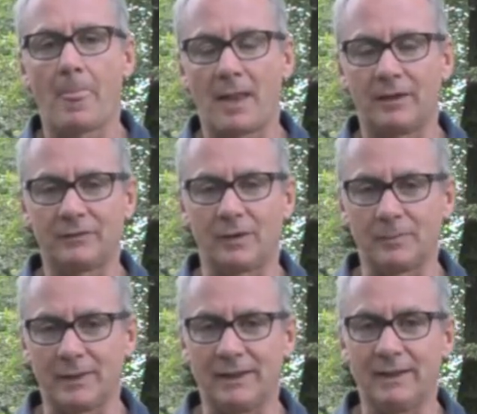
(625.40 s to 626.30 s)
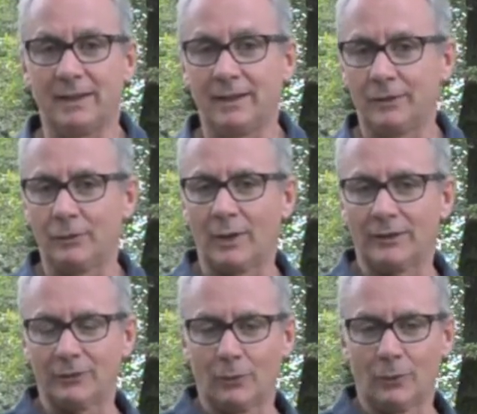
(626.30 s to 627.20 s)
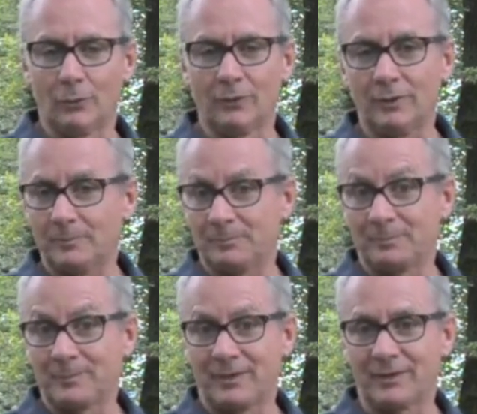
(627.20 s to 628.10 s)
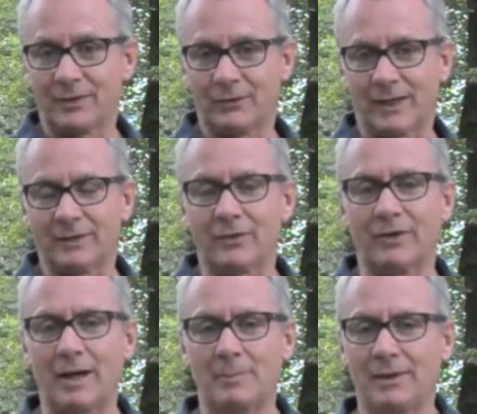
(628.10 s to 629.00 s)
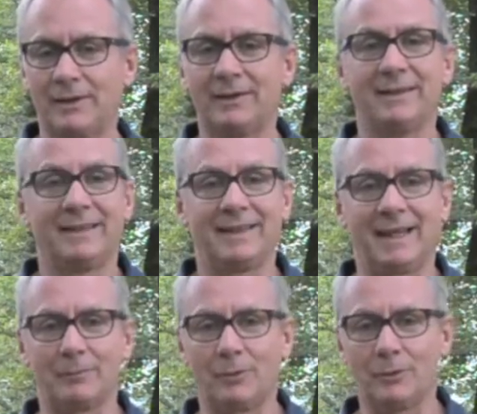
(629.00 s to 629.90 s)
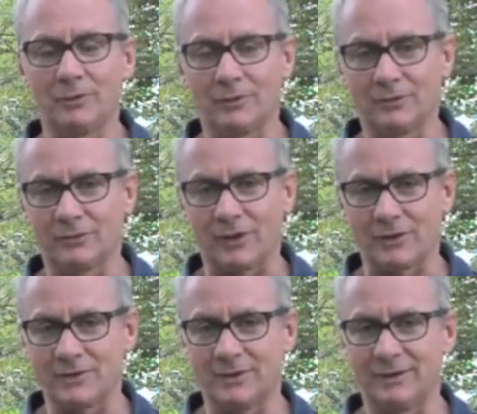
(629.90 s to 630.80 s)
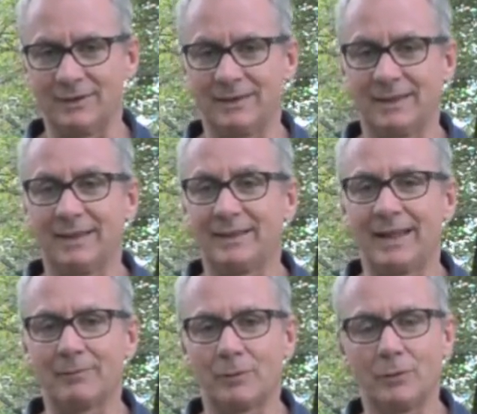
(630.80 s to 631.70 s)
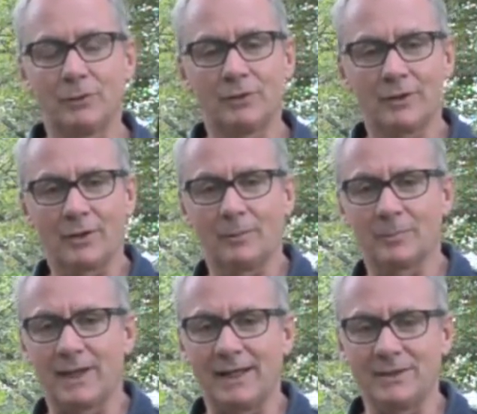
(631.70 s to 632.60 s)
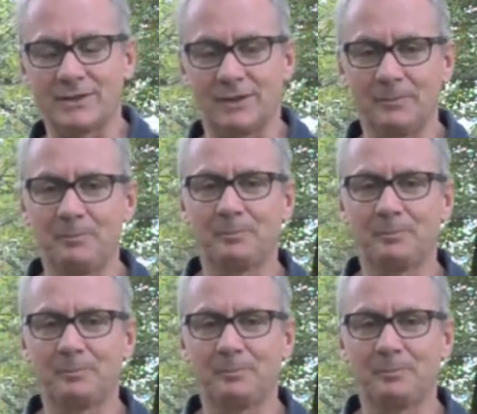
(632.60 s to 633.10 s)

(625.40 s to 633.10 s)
somebody who has all the correct grammar, they have good construction, they have good comprehension,